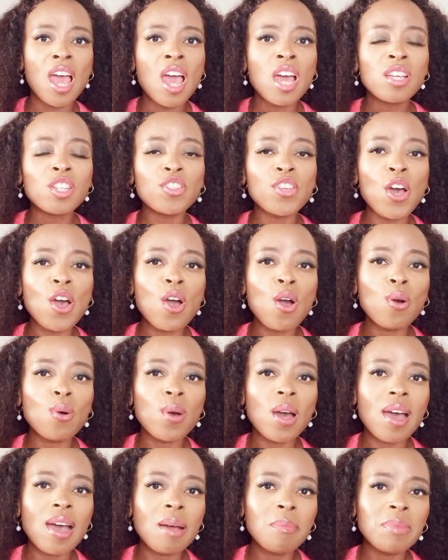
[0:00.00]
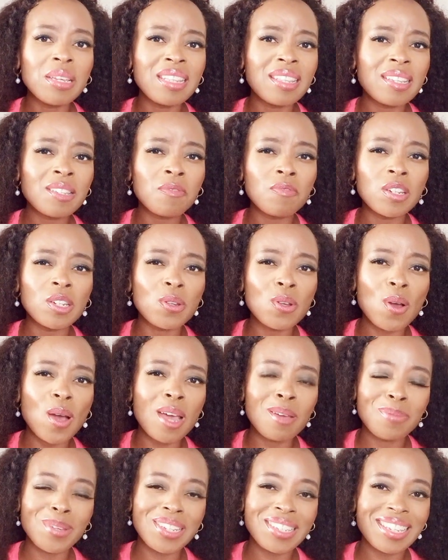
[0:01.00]
So in this video,
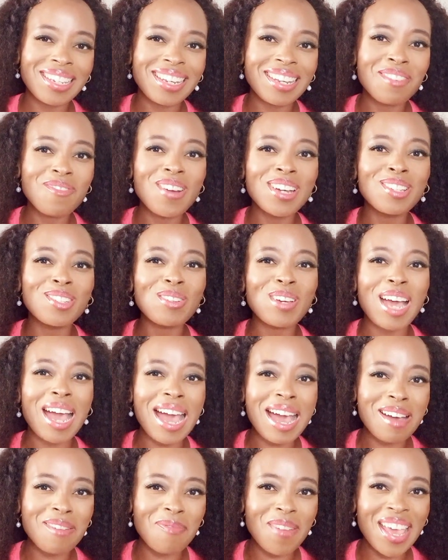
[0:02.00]
I basically want to come